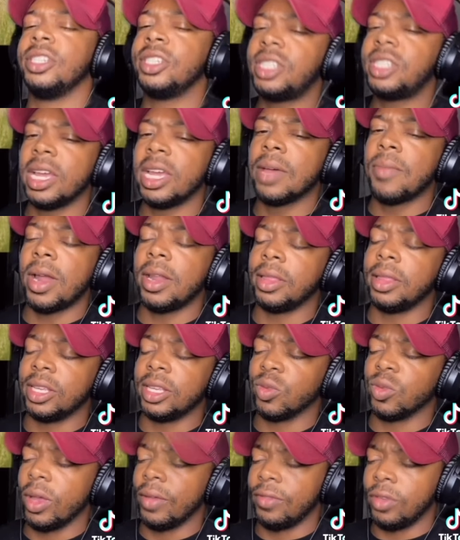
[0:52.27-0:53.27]
Just think about it
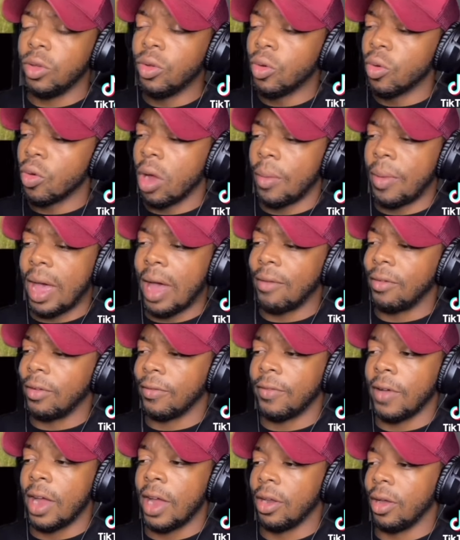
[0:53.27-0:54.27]
this way. If you grew up having
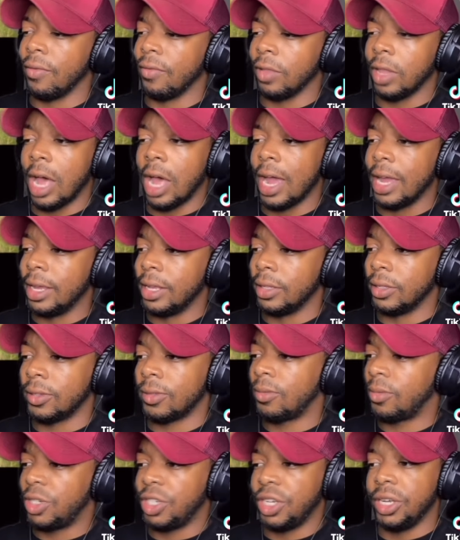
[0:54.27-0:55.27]
to fight off
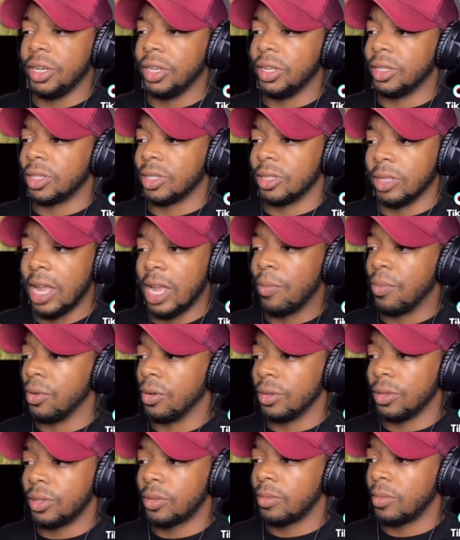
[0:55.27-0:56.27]
lions, cheetahs,
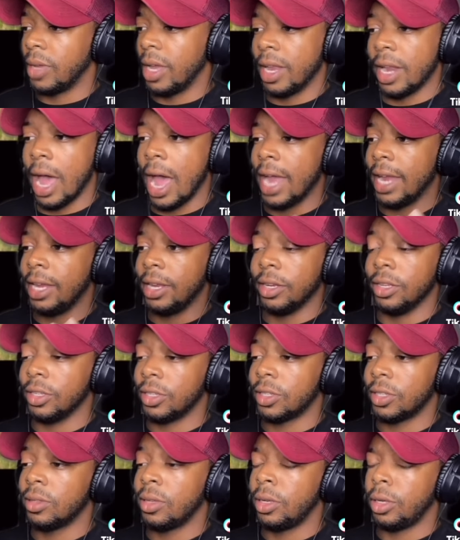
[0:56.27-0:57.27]
leopards, and
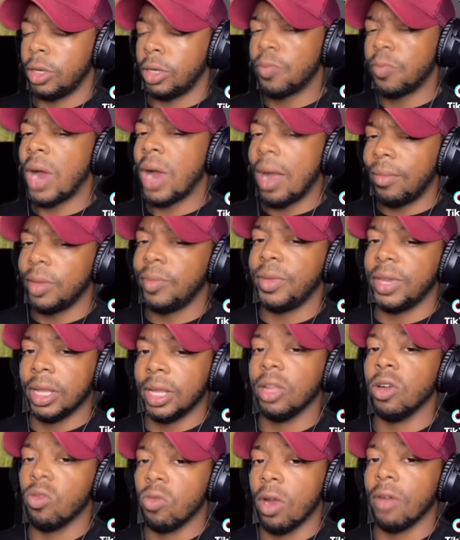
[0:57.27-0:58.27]
hyenas, you'd probably be
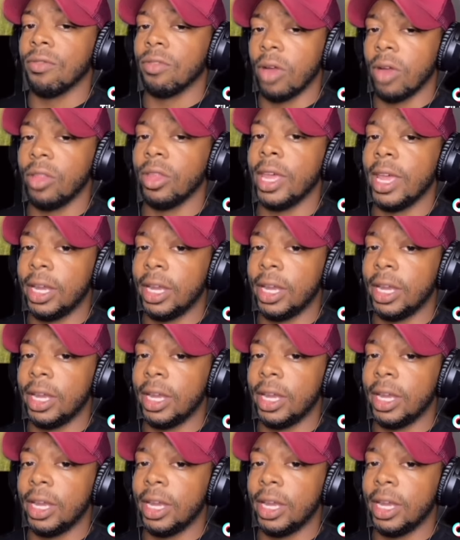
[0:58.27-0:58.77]
a little rough around the